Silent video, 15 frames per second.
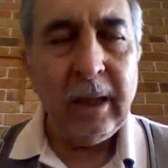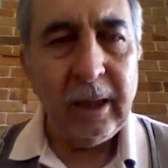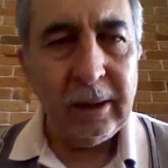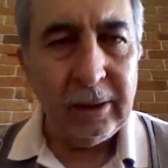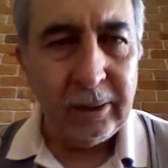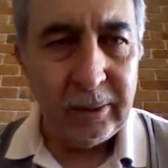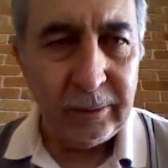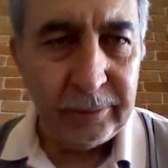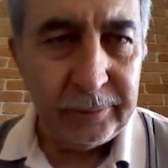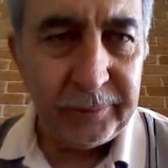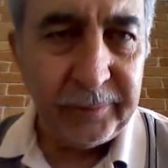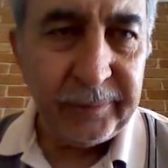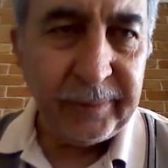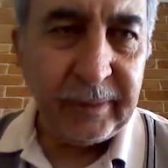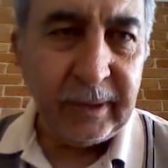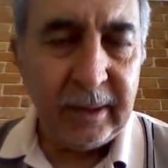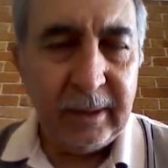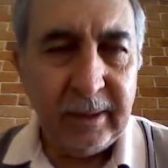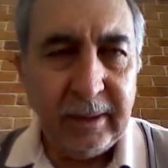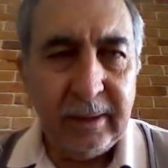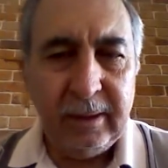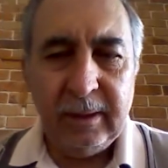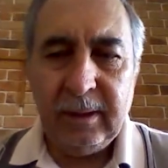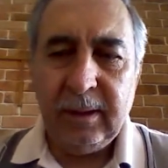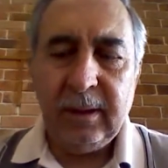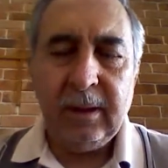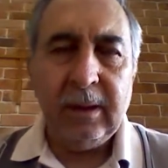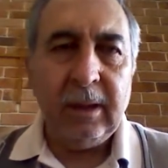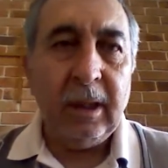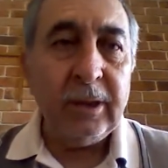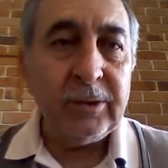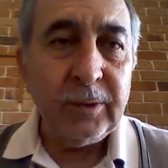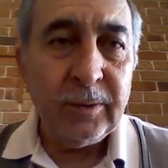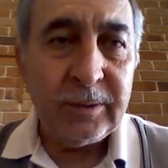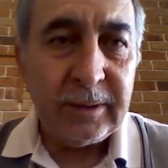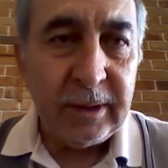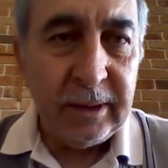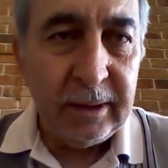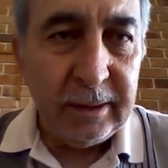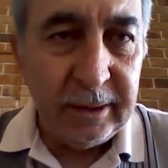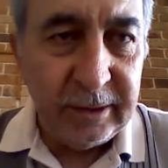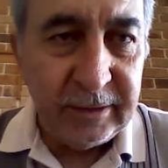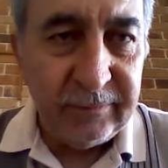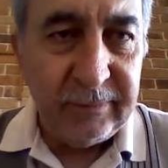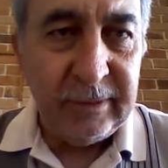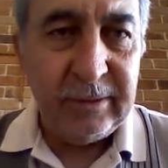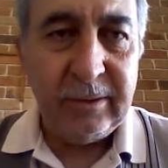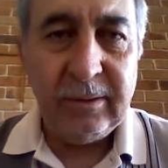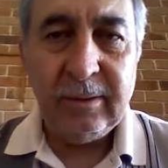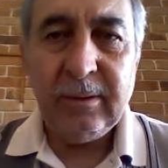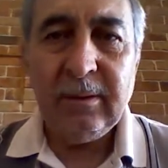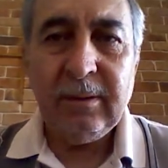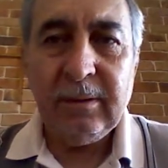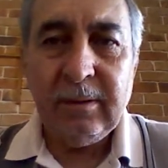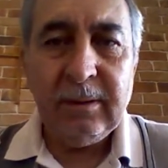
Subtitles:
Hello, I choose in this video